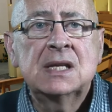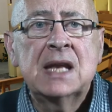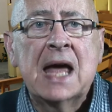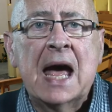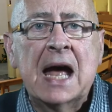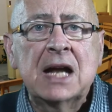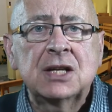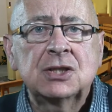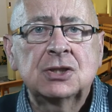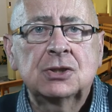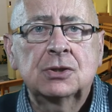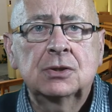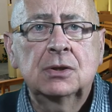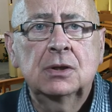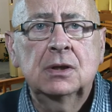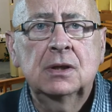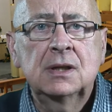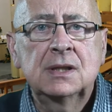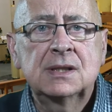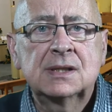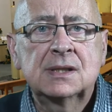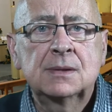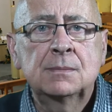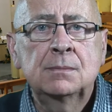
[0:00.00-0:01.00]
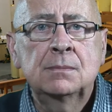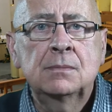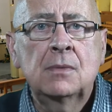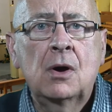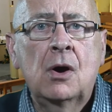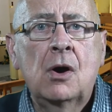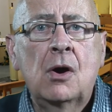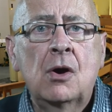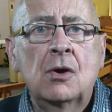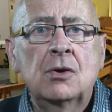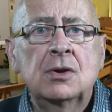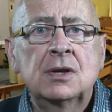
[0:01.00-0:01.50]
naturalism
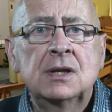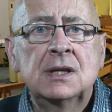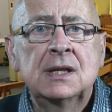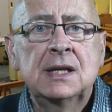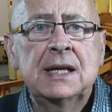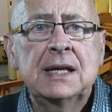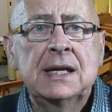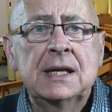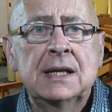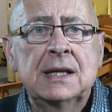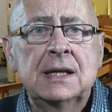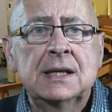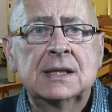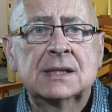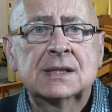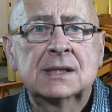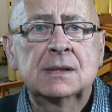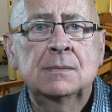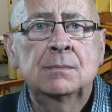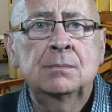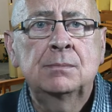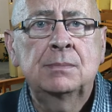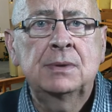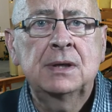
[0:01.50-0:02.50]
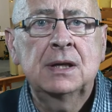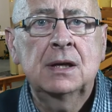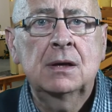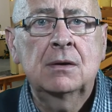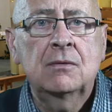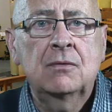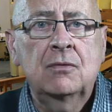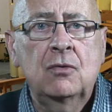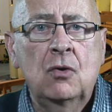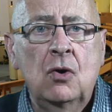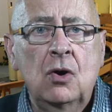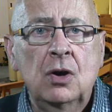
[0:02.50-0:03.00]
or nihilism be
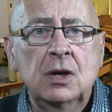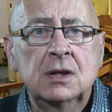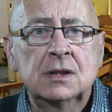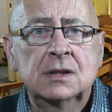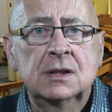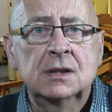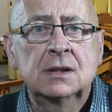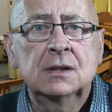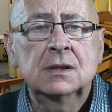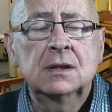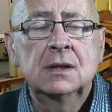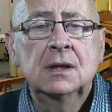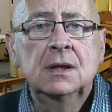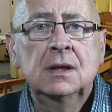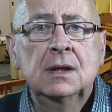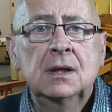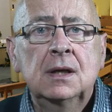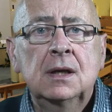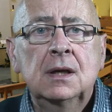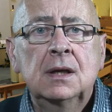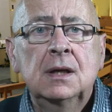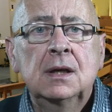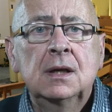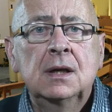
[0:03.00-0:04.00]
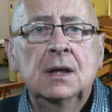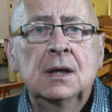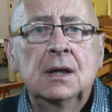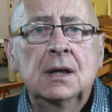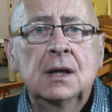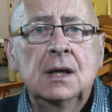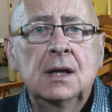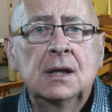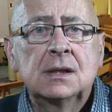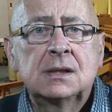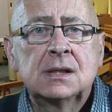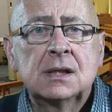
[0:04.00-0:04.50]
avoided,
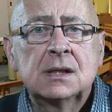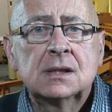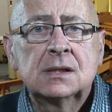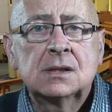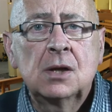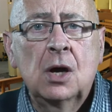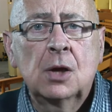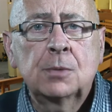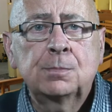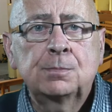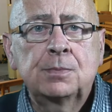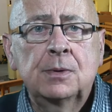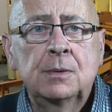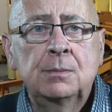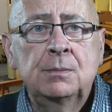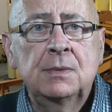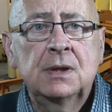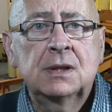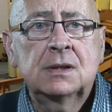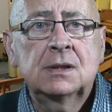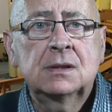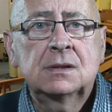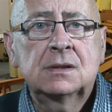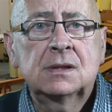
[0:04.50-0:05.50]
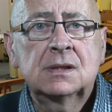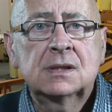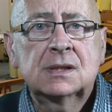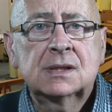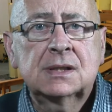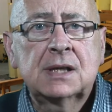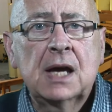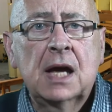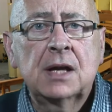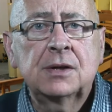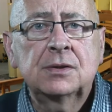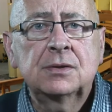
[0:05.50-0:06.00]
it is not permitted to
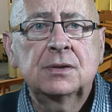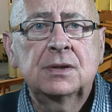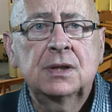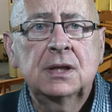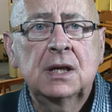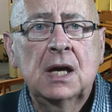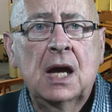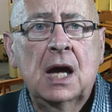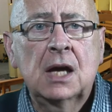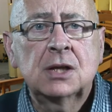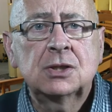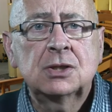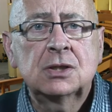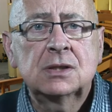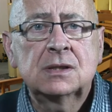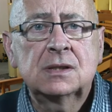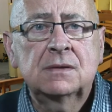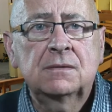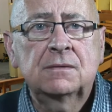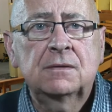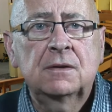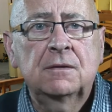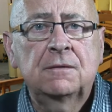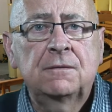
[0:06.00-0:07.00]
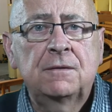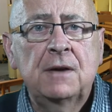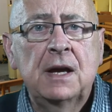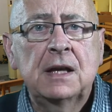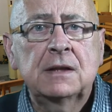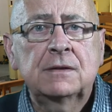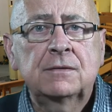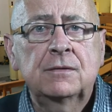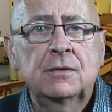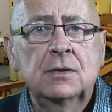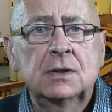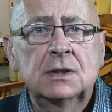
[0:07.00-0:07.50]
scatter the ashes of the
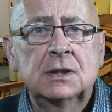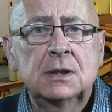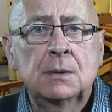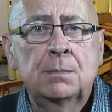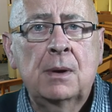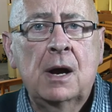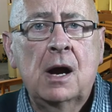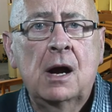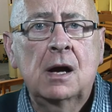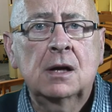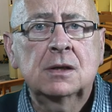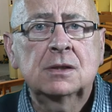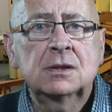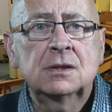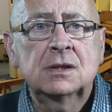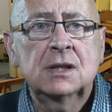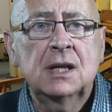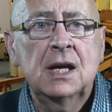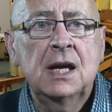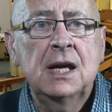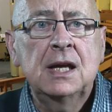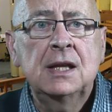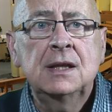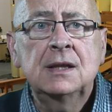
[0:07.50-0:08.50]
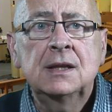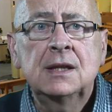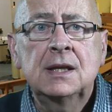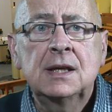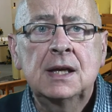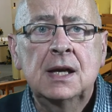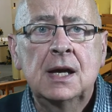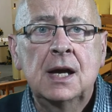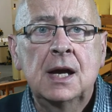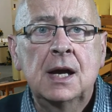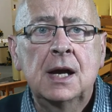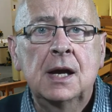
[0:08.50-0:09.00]
faithful departed in
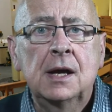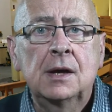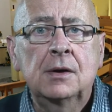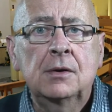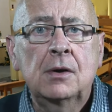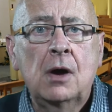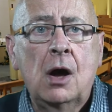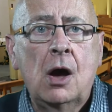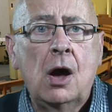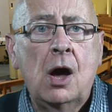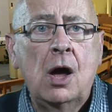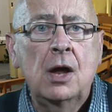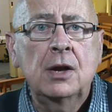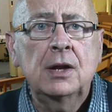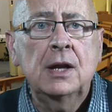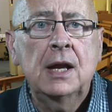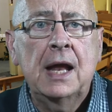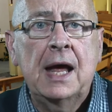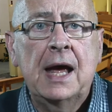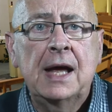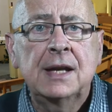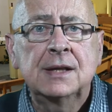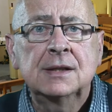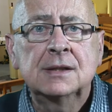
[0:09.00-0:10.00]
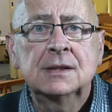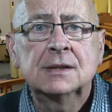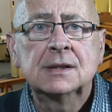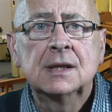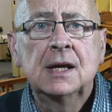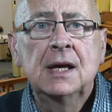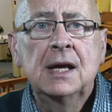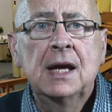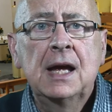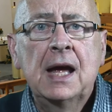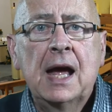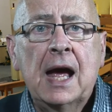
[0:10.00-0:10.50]
the air, on land,
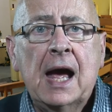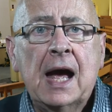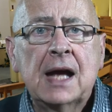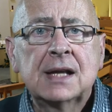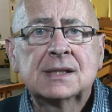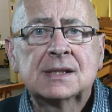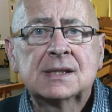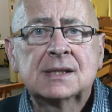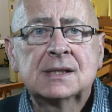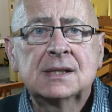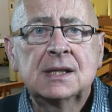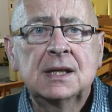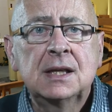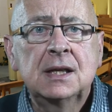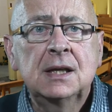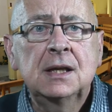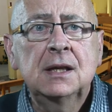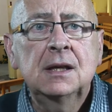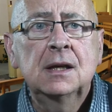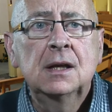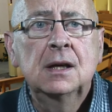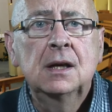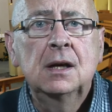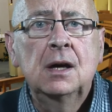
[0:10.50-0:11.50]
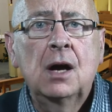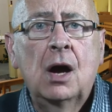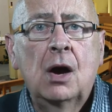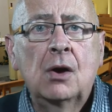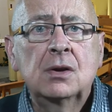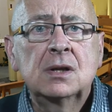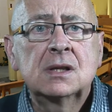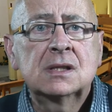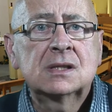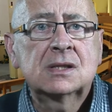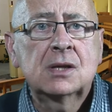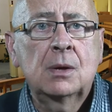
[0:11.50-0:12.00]
at sea
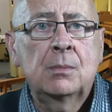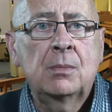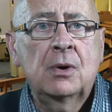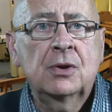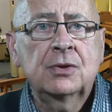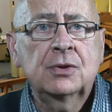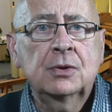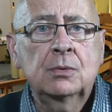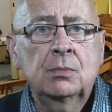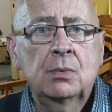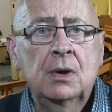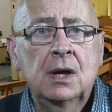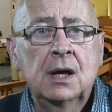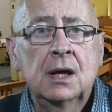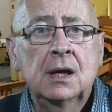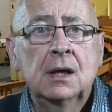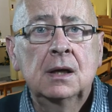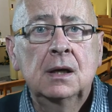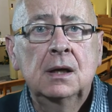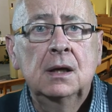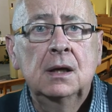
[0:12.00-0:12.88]
or in some other way,